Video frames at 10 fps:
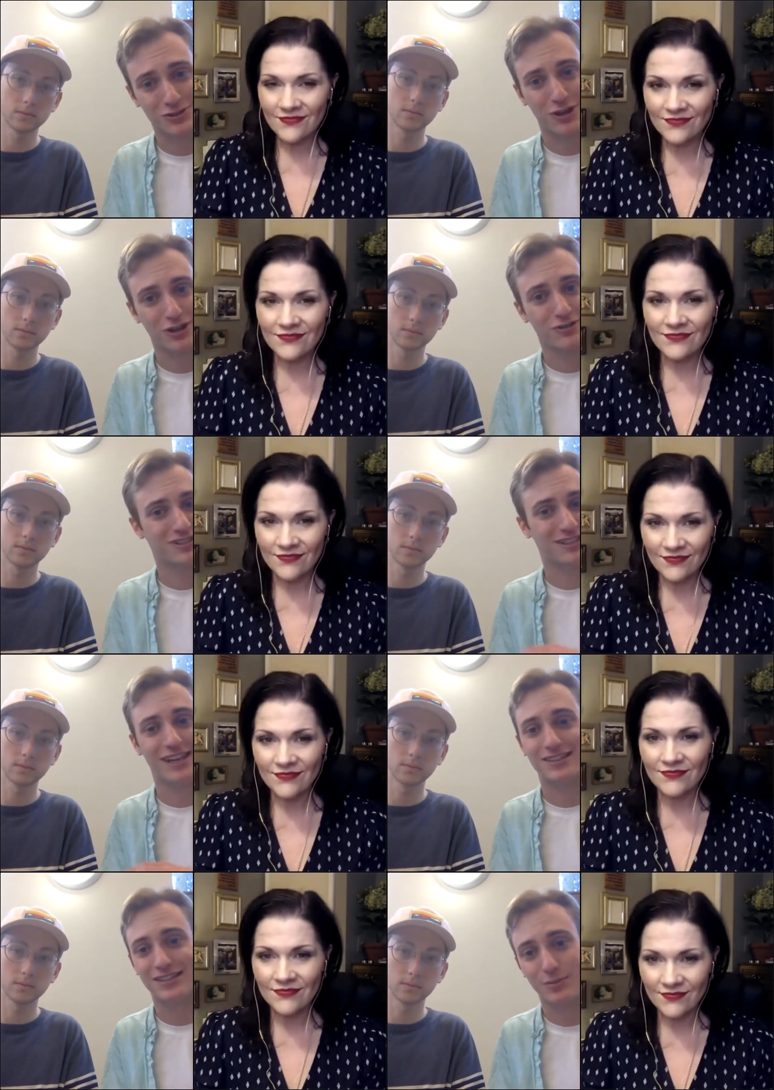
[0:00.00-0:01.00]
Speaker 1: creators to
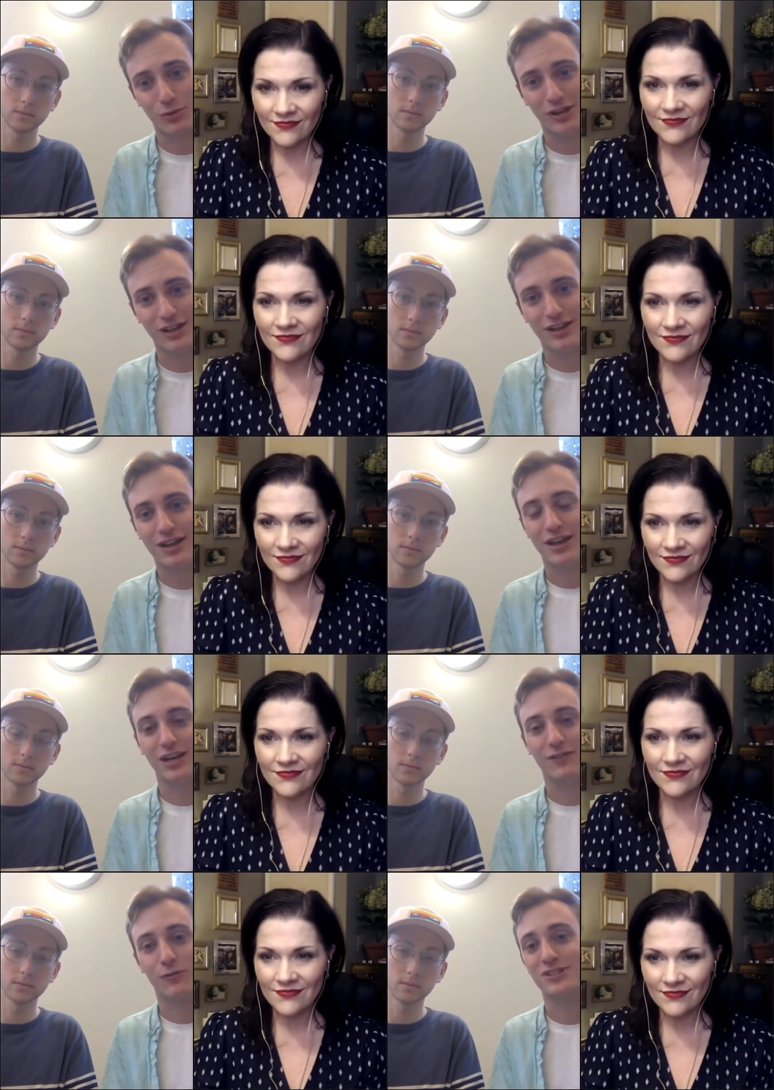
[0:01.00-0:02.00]
get to the point
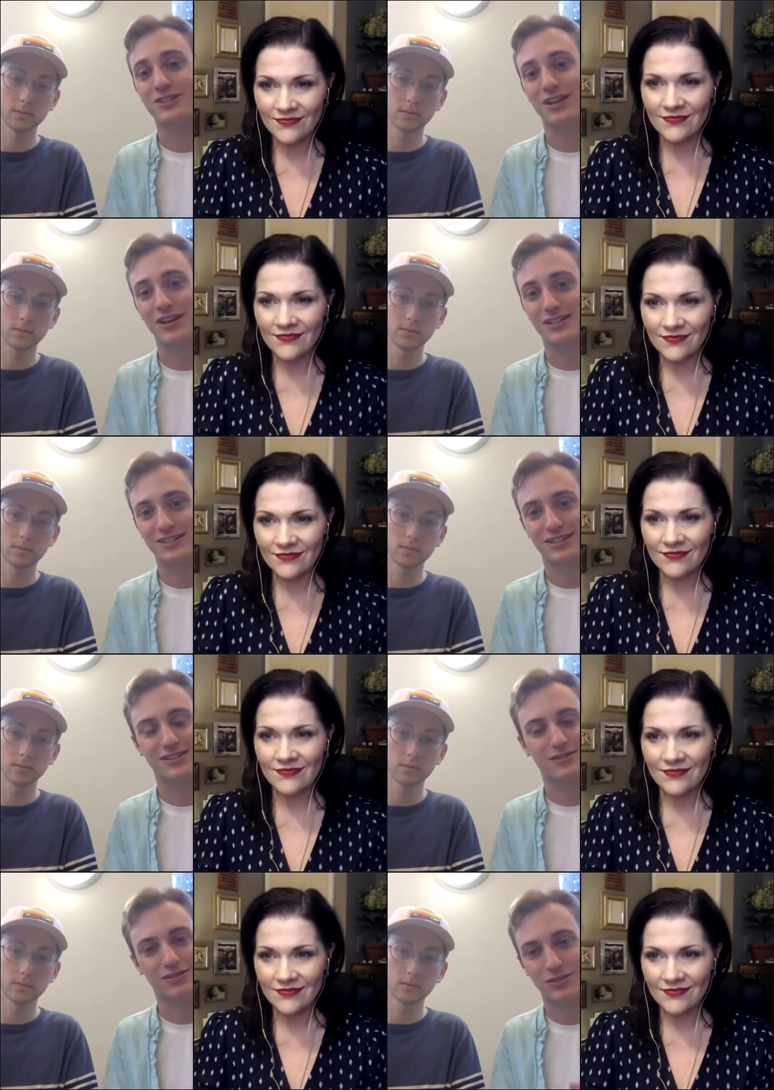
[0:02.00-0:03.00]
and it forces us to,
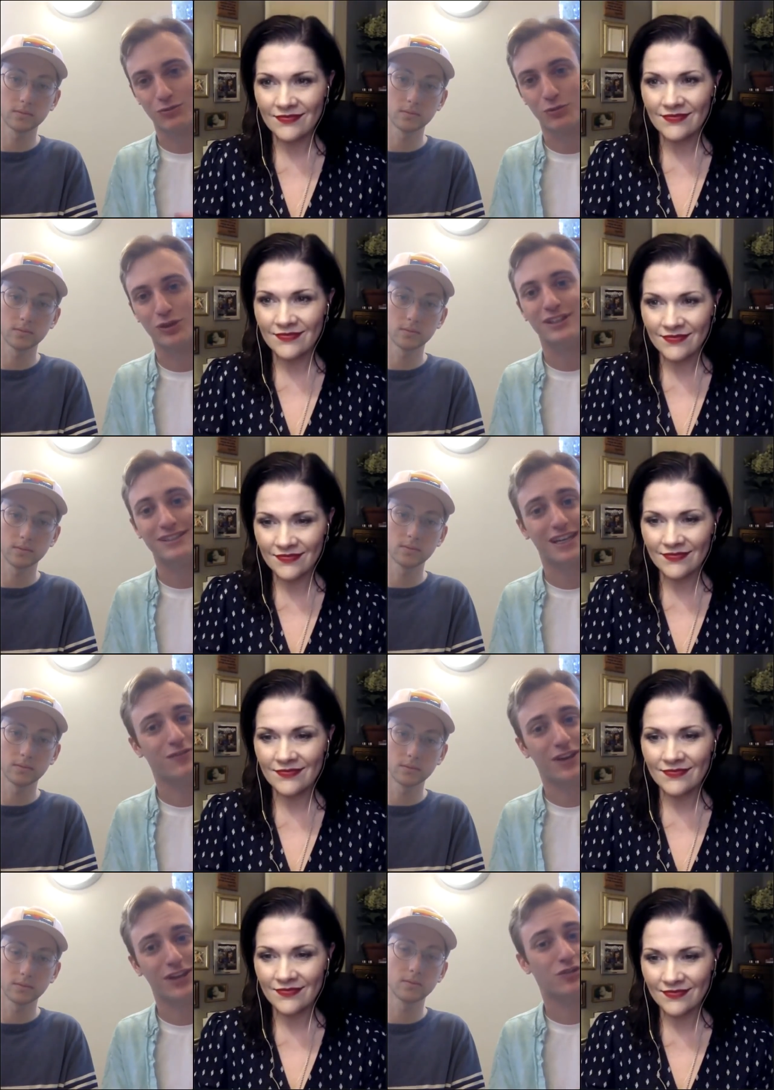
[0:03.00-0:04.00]
to really take
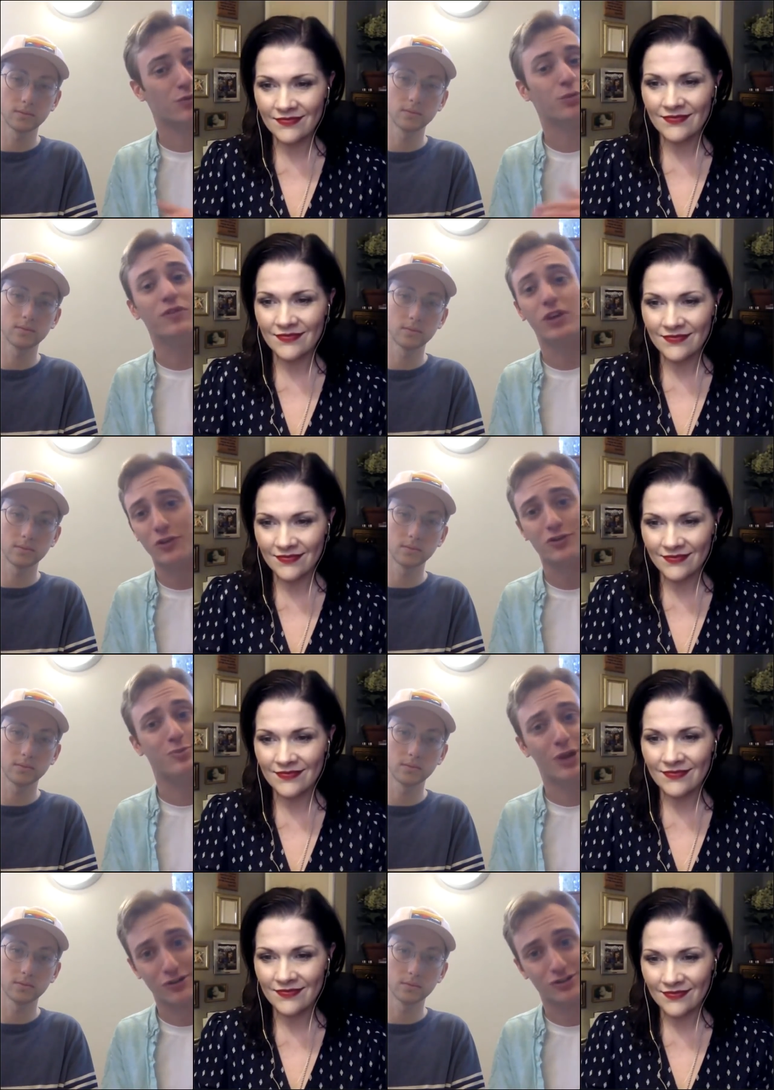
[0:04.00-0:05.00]
advantage of removing all those
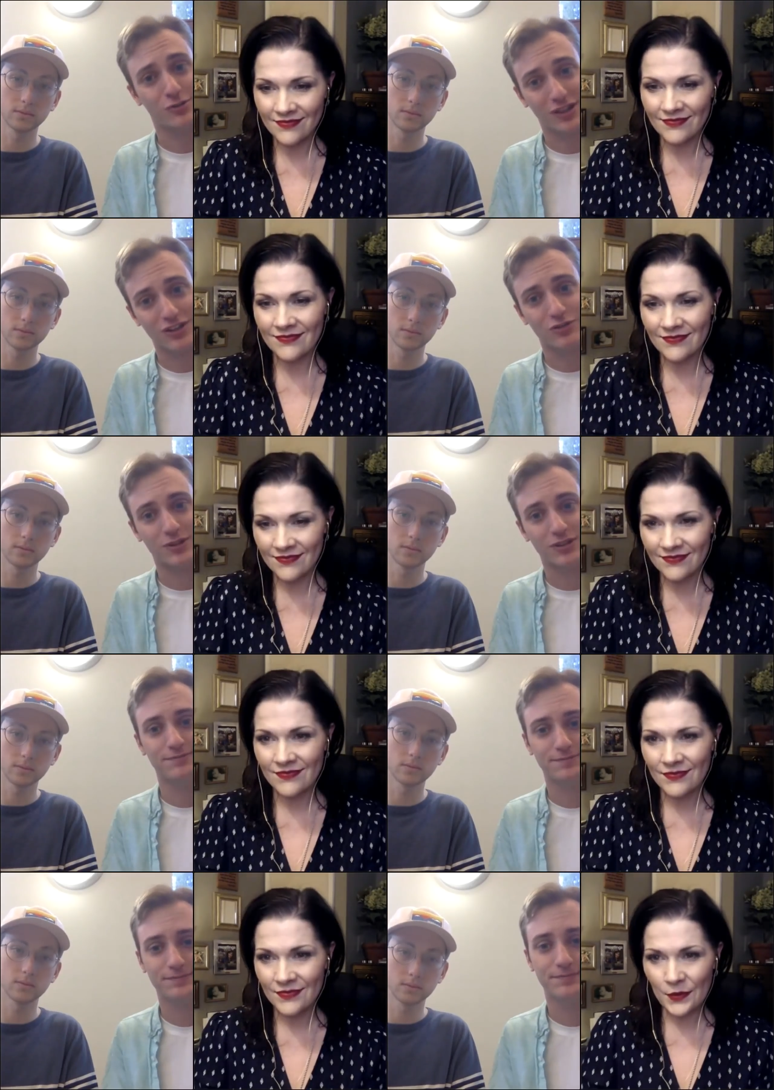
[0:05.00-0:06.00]
barriers to engagement.
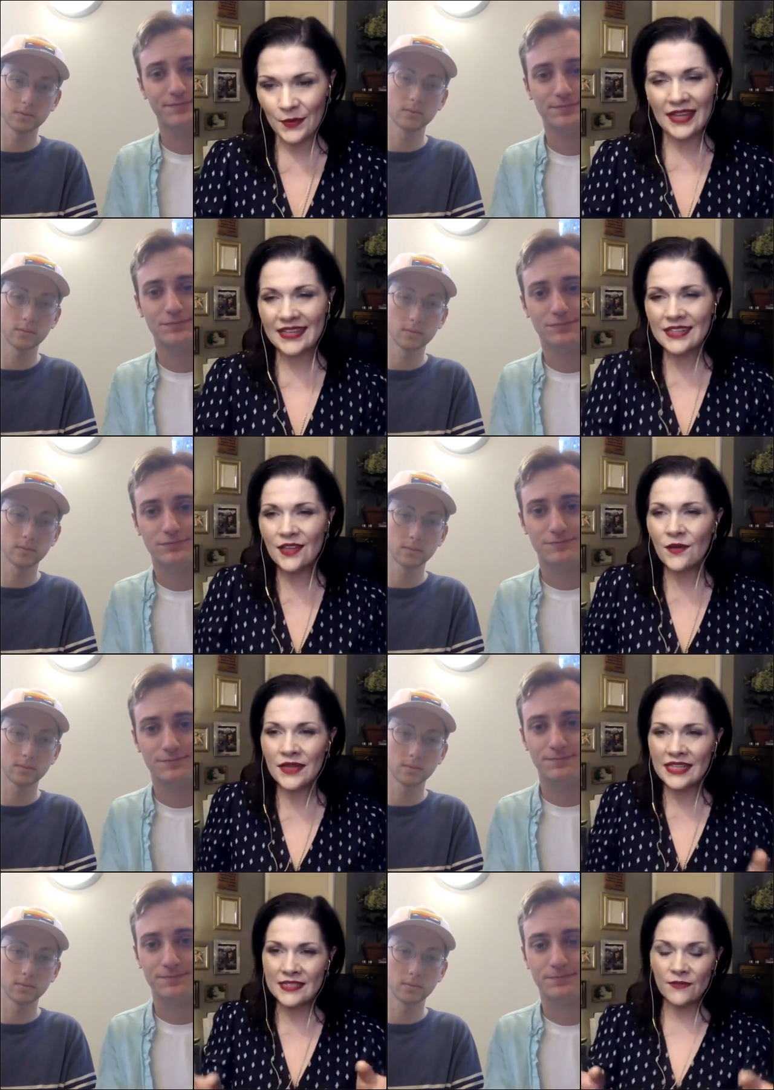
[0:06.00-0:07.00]
Speaker 2: Well, you know,
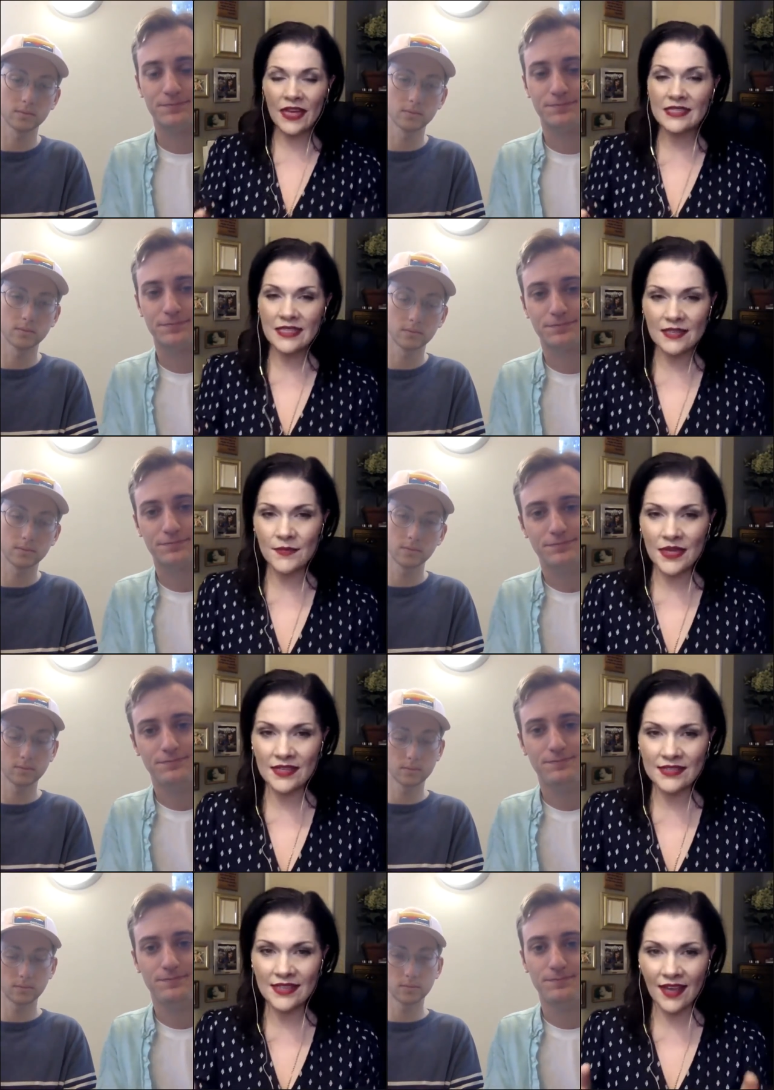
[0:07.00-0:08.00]
and it's fascinating
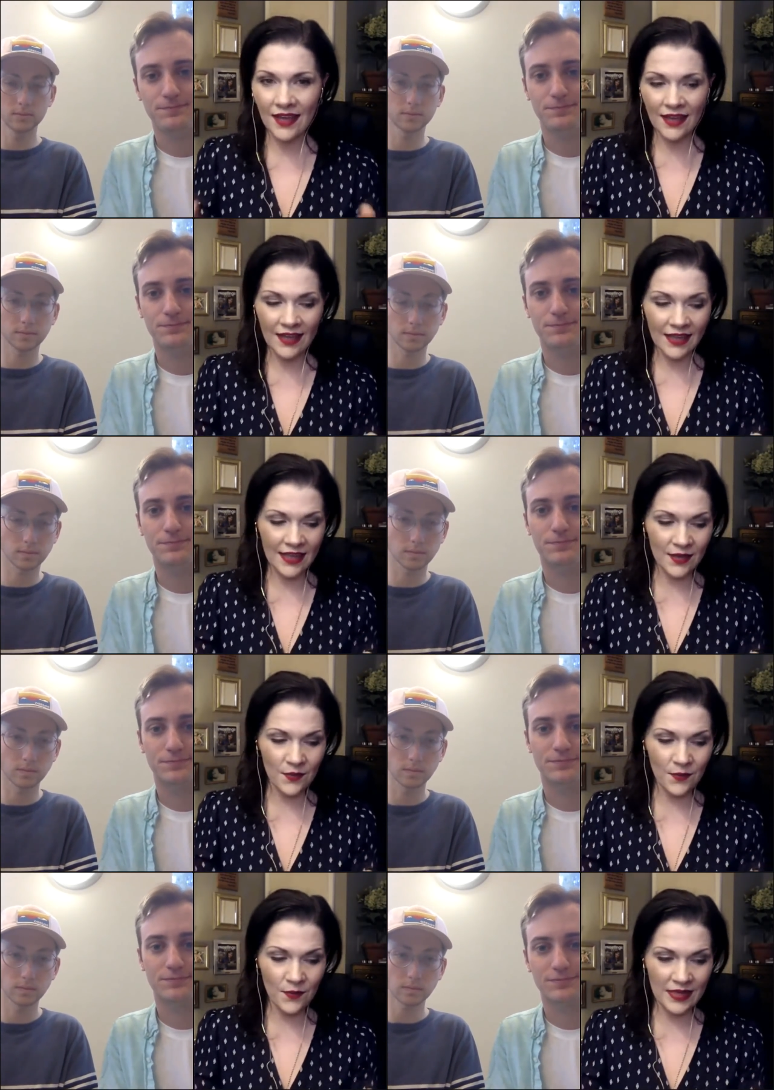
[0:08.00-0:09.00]
because I,
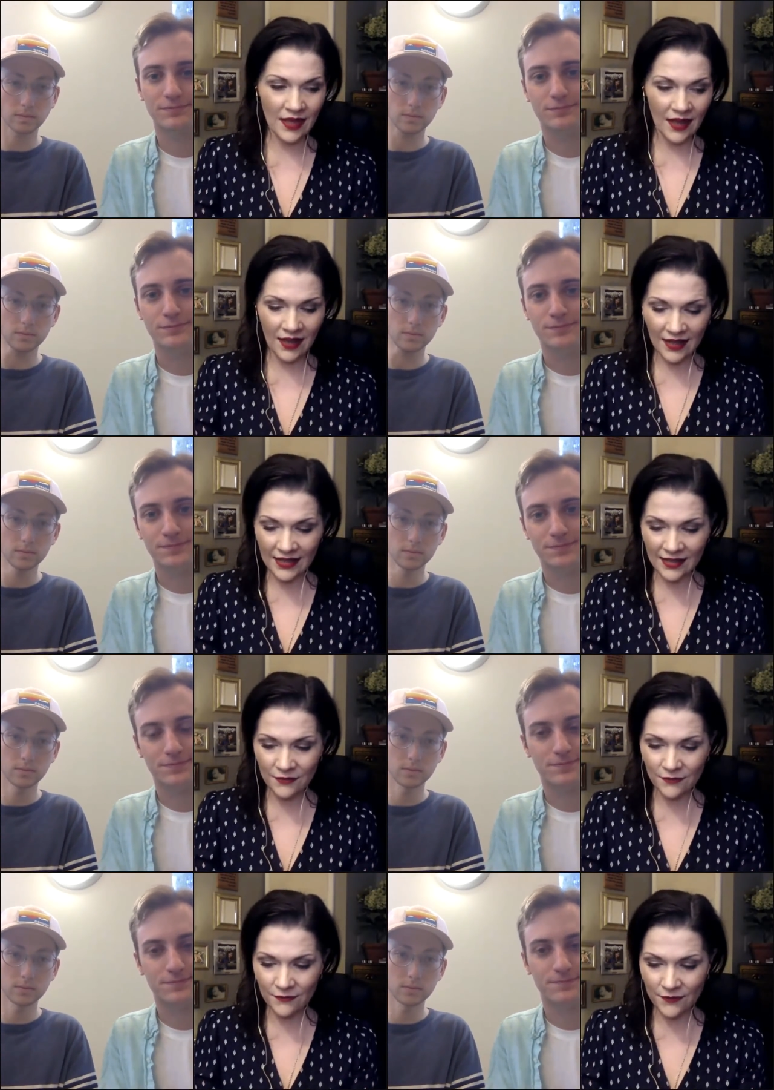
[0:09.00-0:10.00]
when I
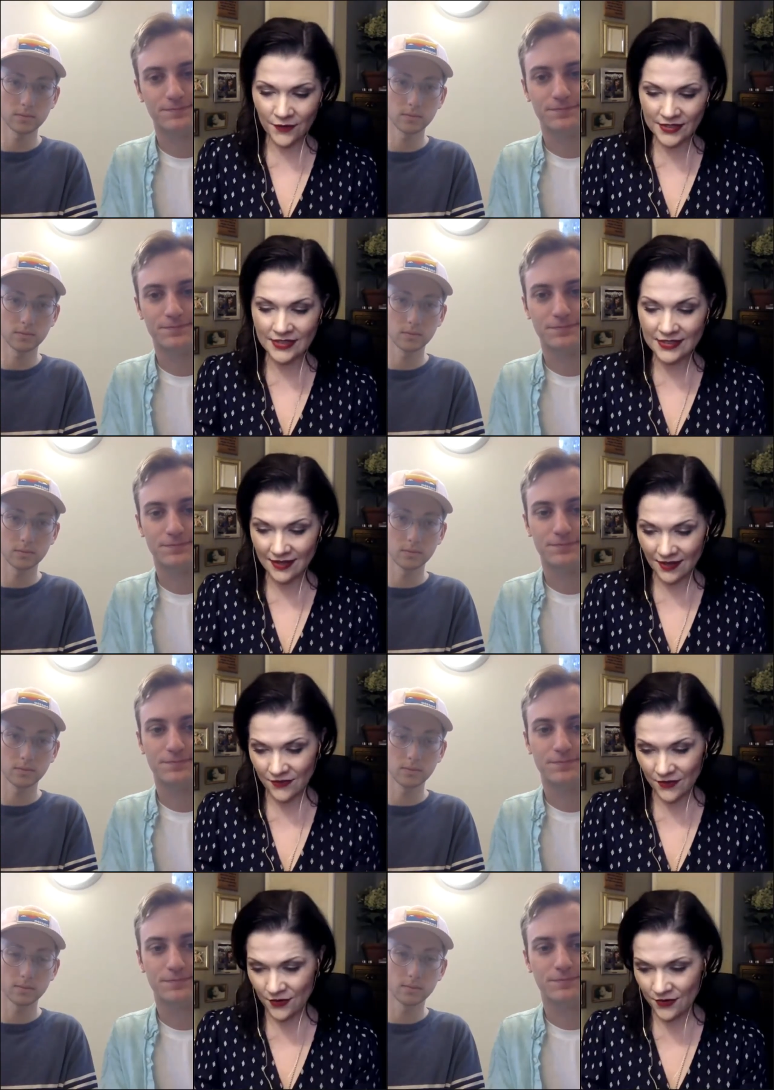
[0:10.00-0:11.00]
first
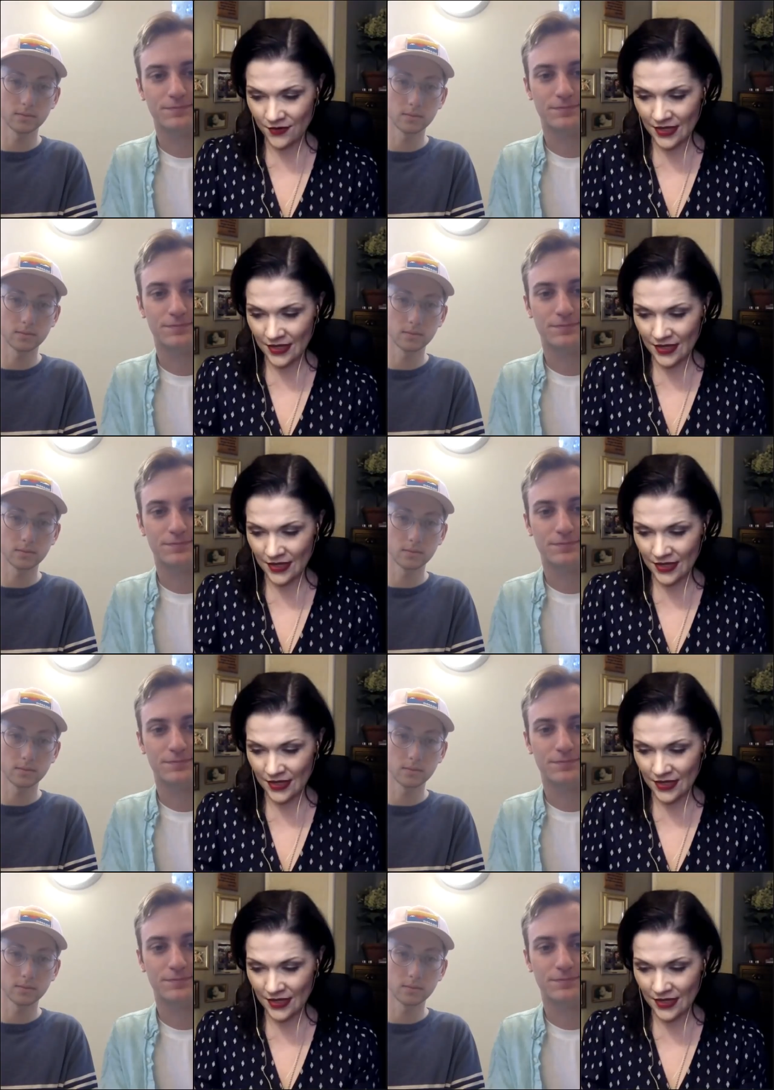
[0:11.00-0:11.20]
discovered